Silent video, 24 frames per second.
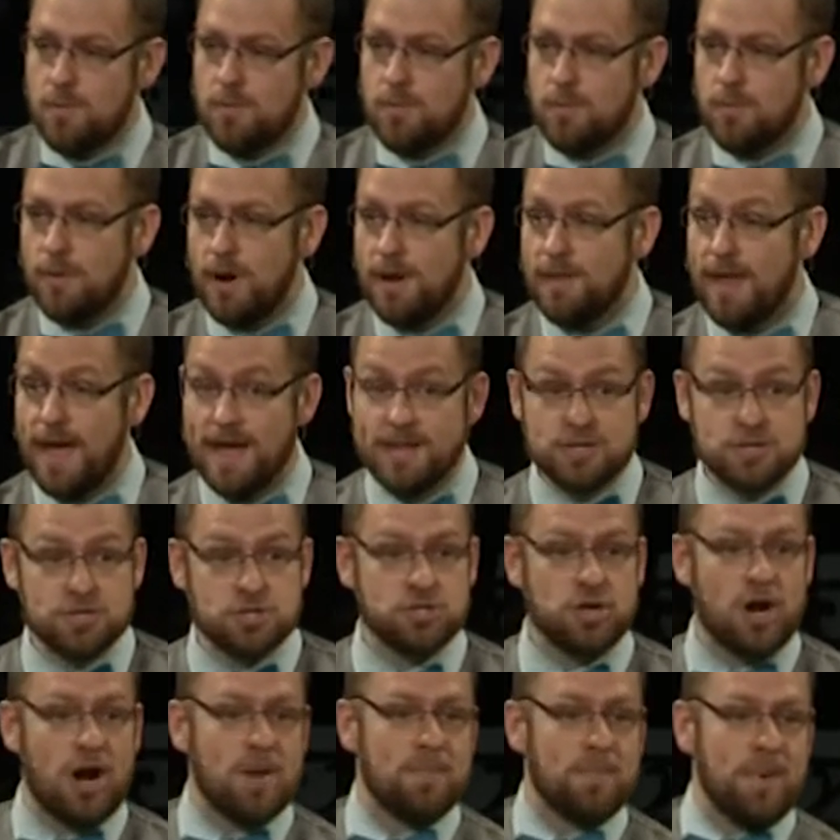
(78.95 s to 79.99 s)
Well, I'd like to
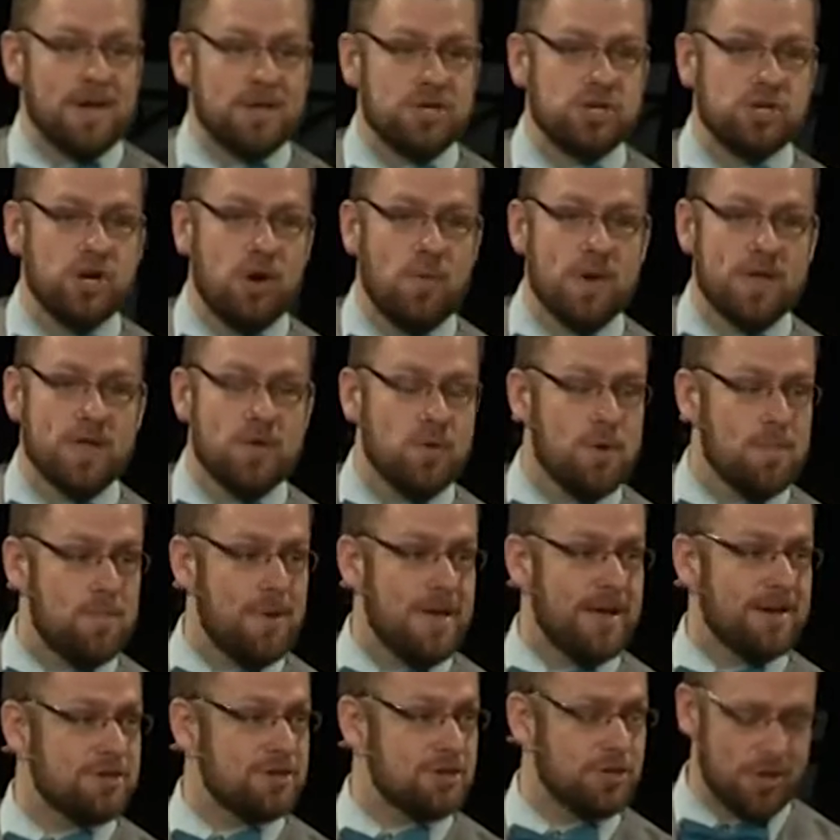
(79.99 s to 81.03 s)
start by showing you a
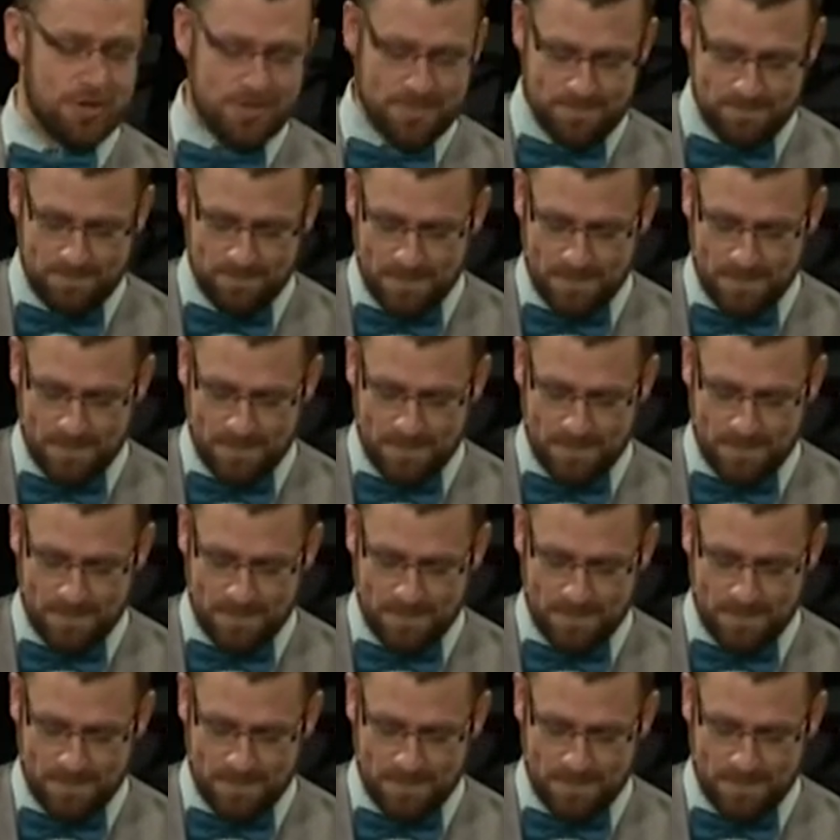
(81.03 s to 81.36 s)
picture.